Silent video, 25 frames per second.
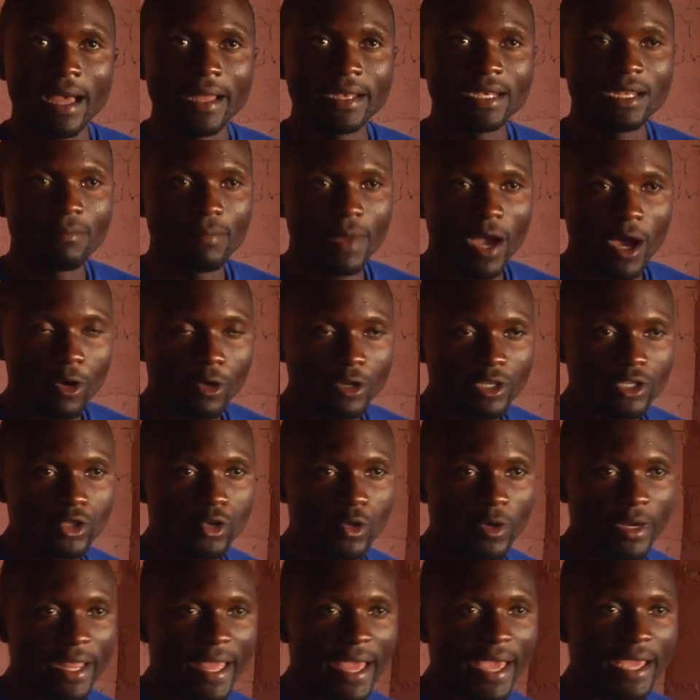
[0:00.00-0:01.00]
And the
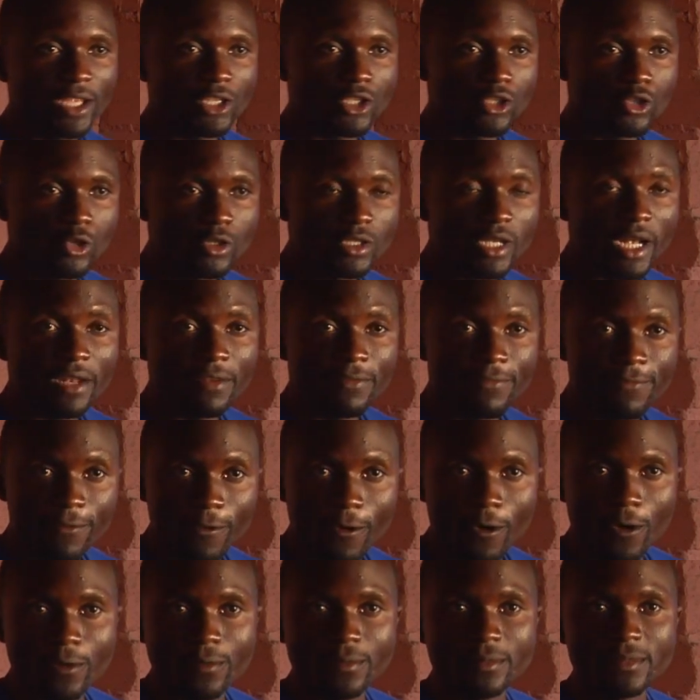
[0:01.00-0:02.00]
biological layer is
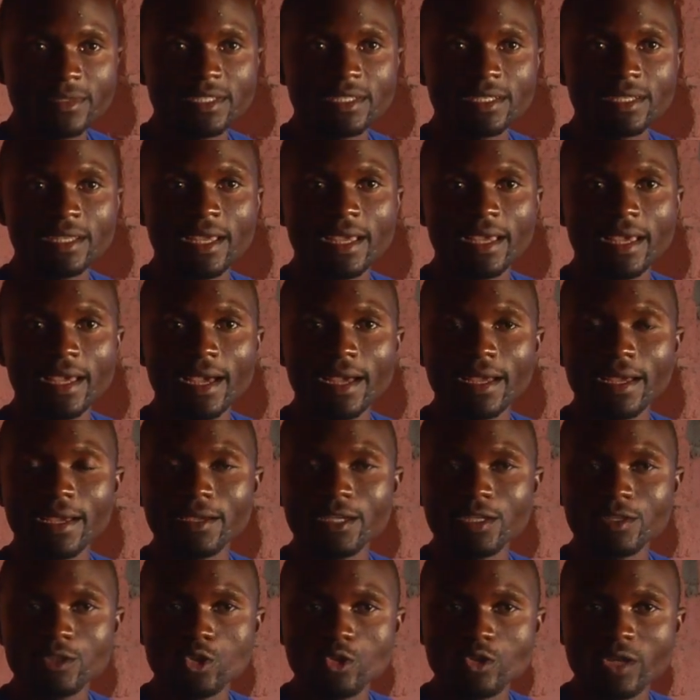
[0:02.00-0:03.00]

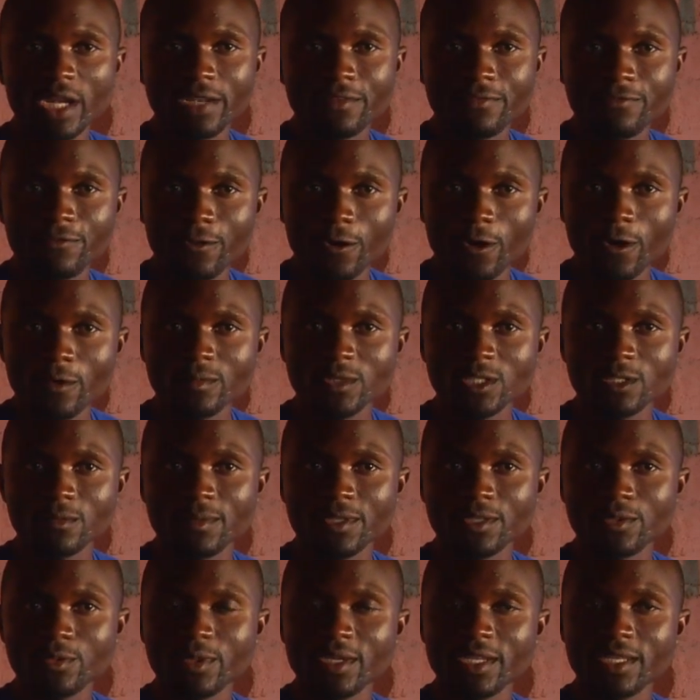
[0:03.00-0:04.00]
usually formed
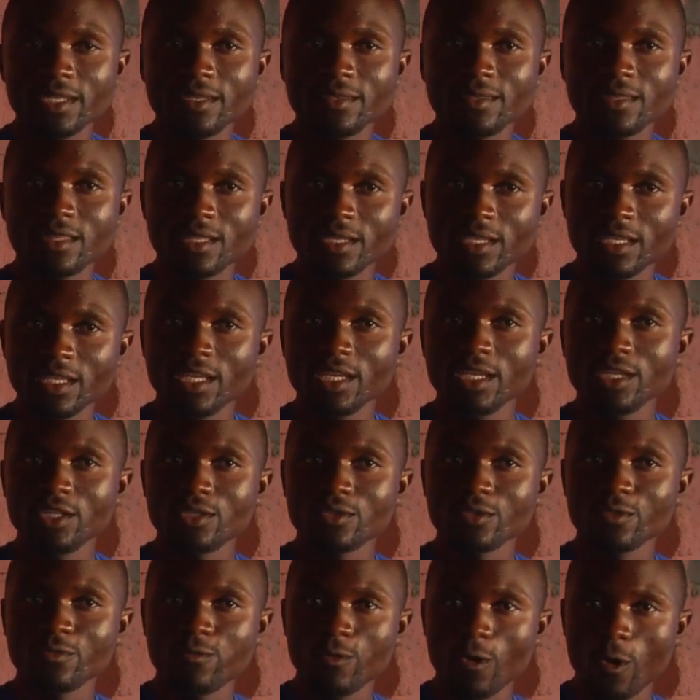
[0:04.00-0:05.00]
between 3
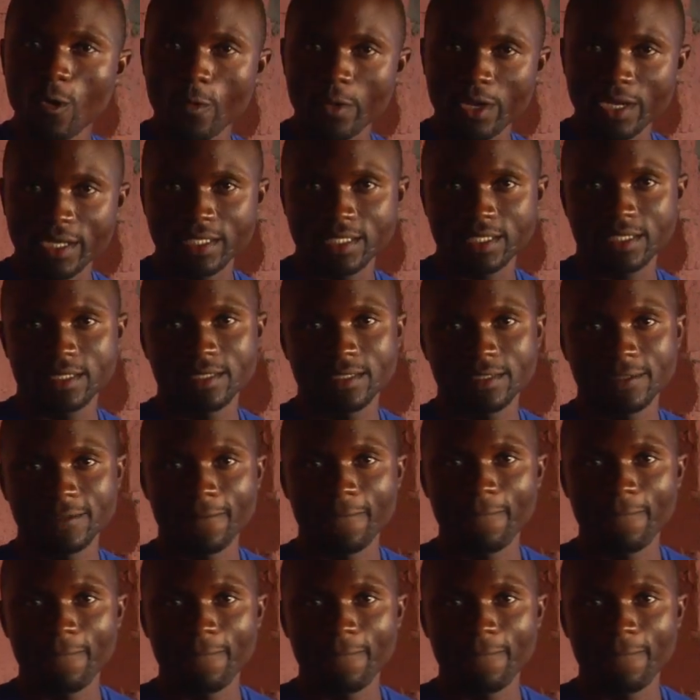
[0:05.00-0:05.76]
to 4 weeks.